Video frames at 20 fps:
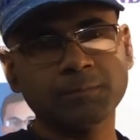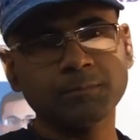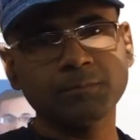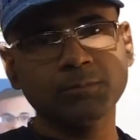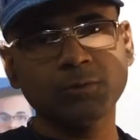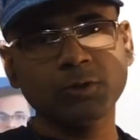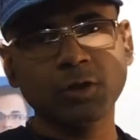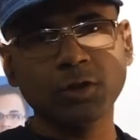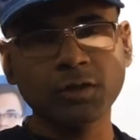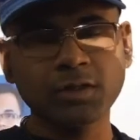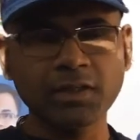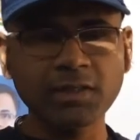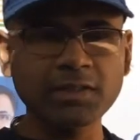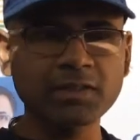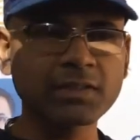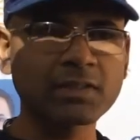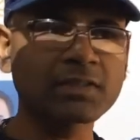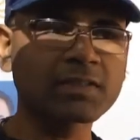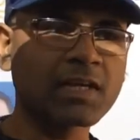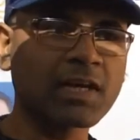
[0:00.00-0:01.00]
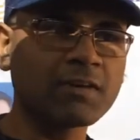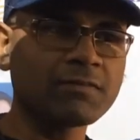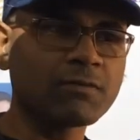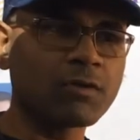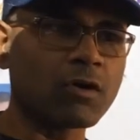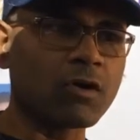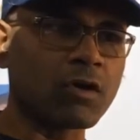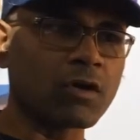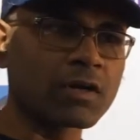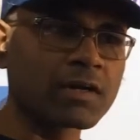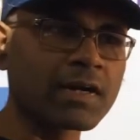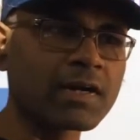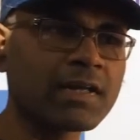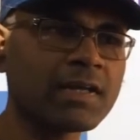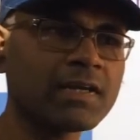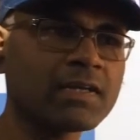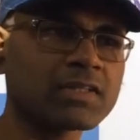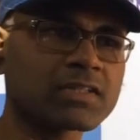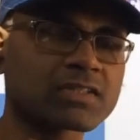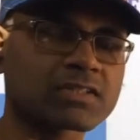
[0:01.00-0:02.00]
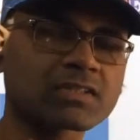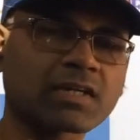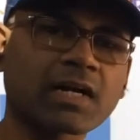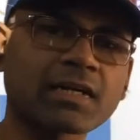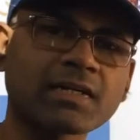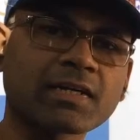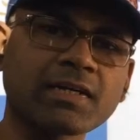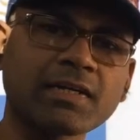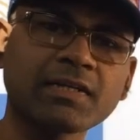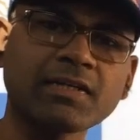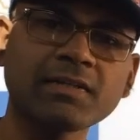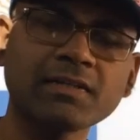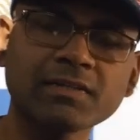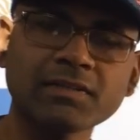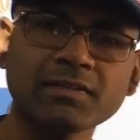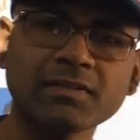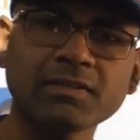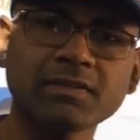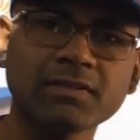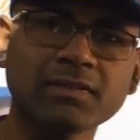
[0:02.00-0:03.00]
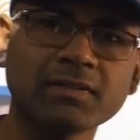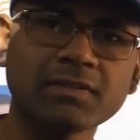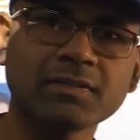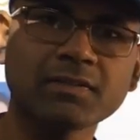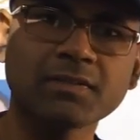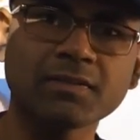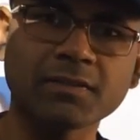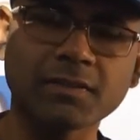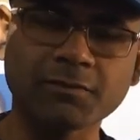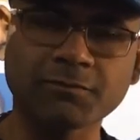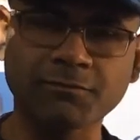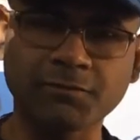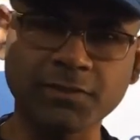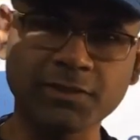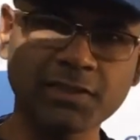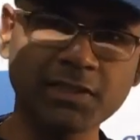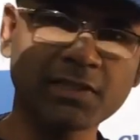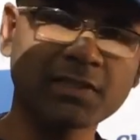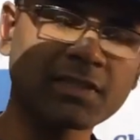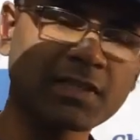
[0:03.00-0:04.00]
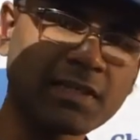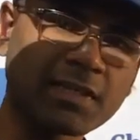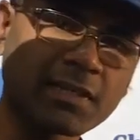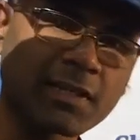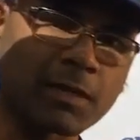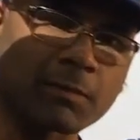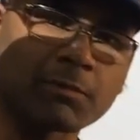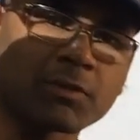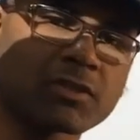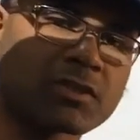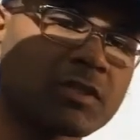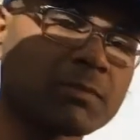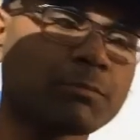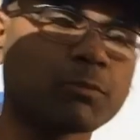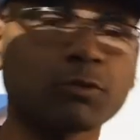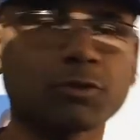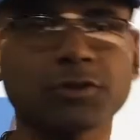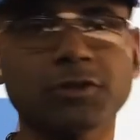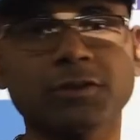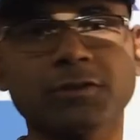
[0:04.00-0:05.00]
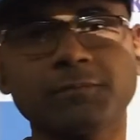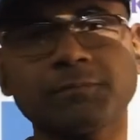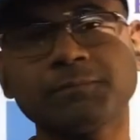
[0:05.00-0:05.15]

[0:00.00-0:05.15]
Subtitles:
your teachers have already started the physics and chemistry portion.